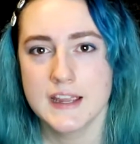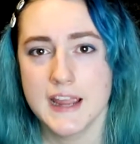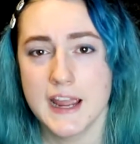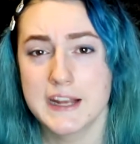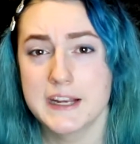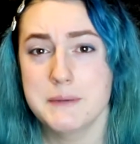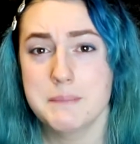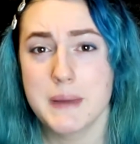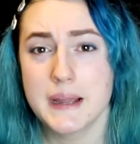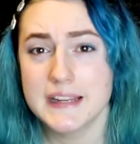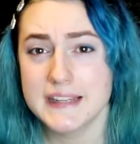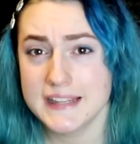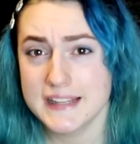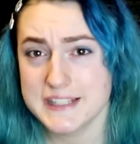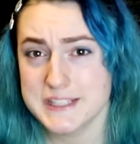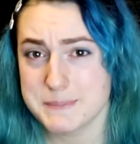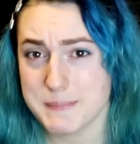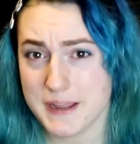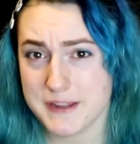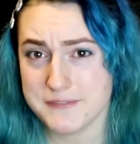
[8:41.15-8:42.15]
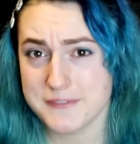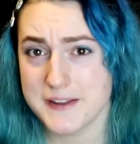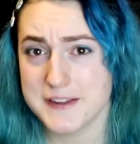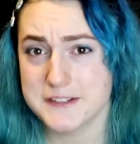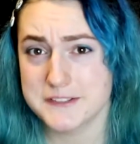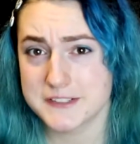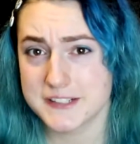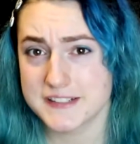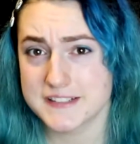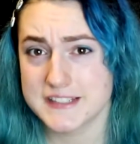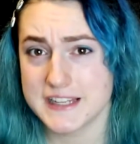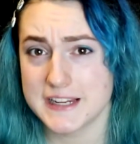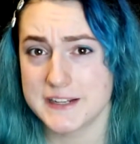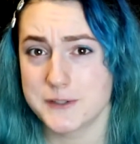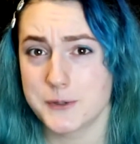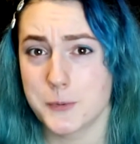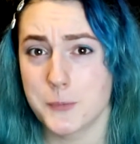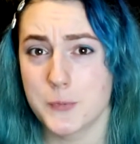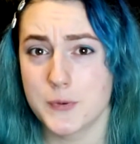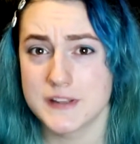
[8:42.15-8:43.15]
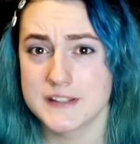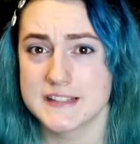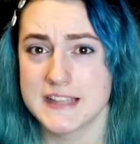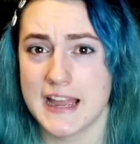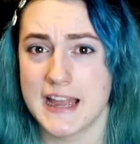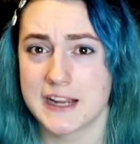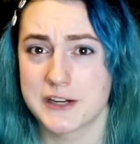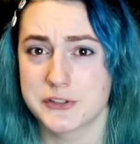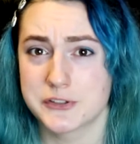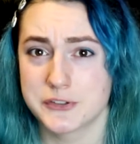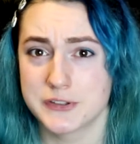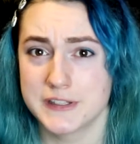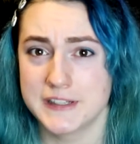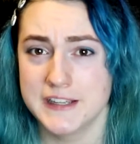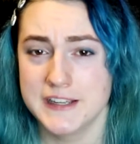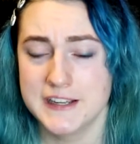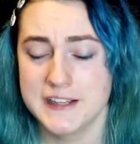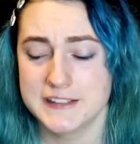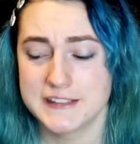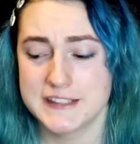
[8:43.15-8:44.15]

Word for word: And in my case, my final container was actually